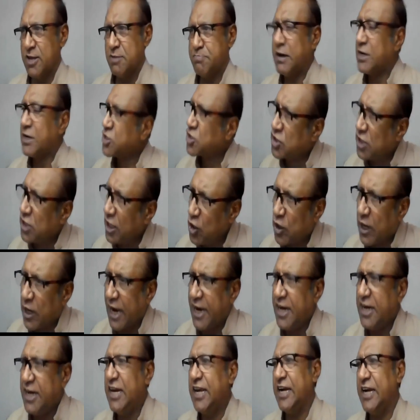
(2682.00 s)
But still you
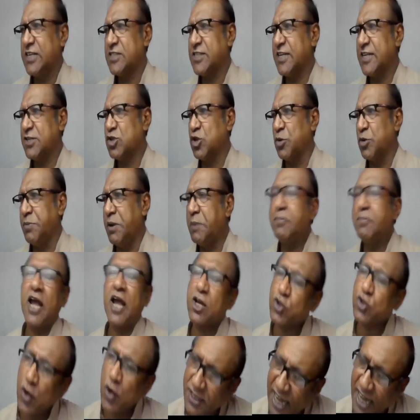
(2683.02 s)
kindly listen to me
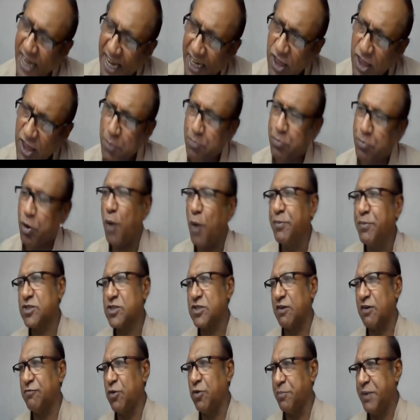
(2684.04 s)
because you have taken the
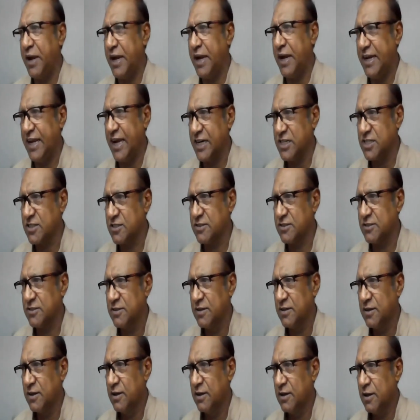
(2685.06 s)
promise of obedience.
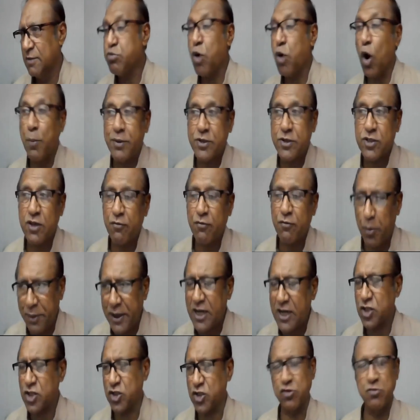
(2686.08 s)
Promise of
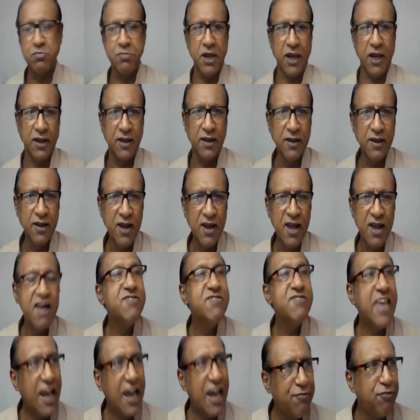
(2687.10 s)
obedience to me.
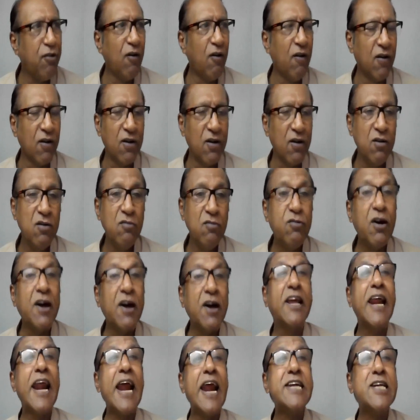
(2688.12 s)
Therefore,
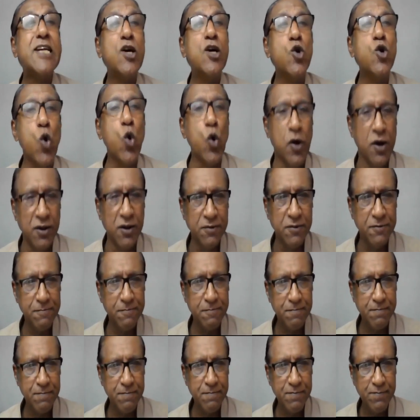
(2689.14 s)
for greater good,
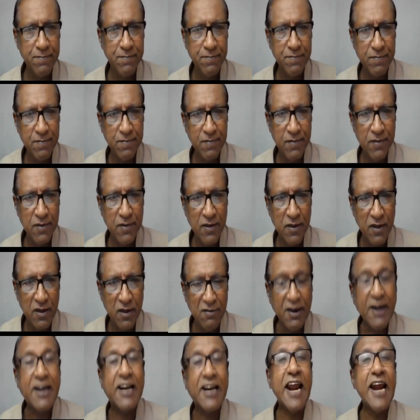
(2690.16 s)

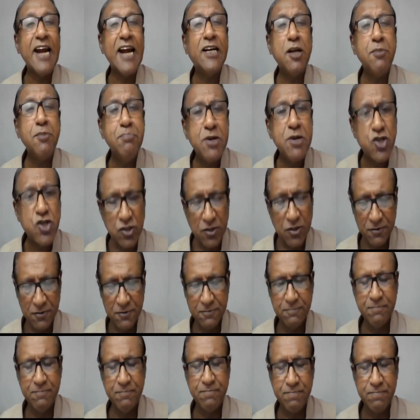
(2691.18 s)
for greater
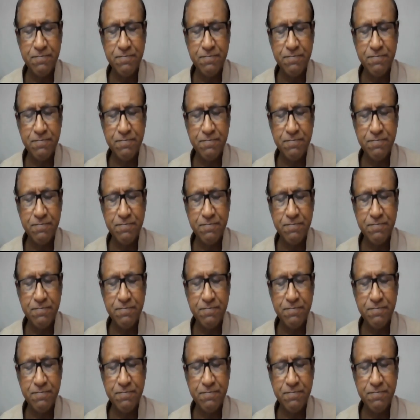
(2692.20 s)
vision,